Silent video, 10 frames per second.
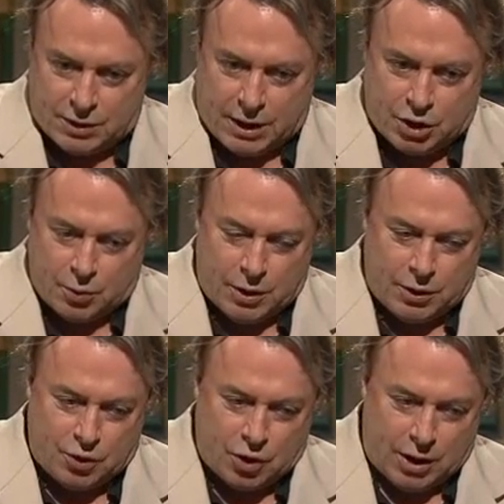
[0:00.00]
a danger when
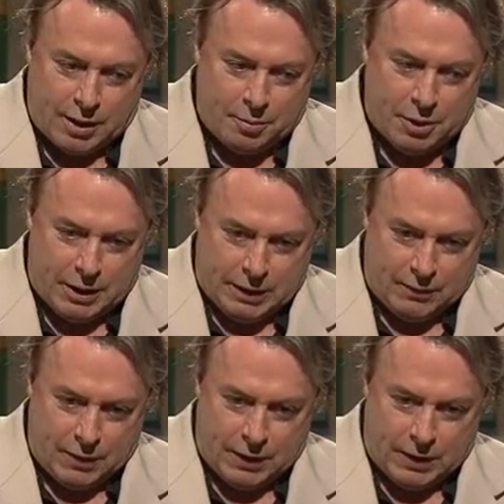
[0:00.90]
you try and be
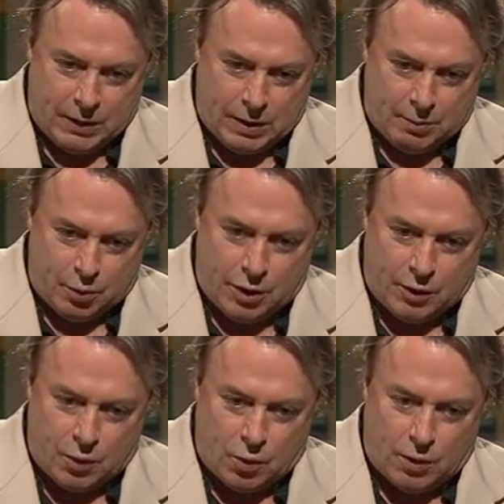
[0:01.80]
funny in
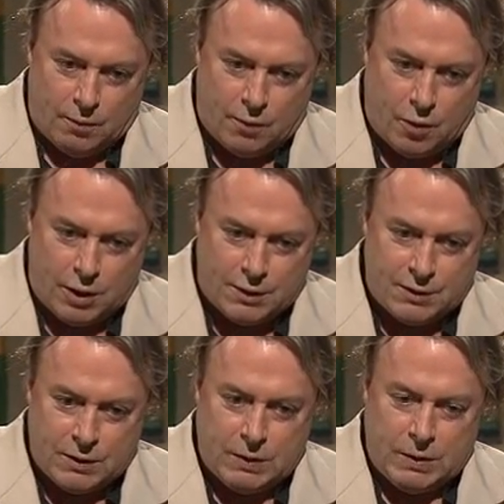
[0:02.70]
print or in voice.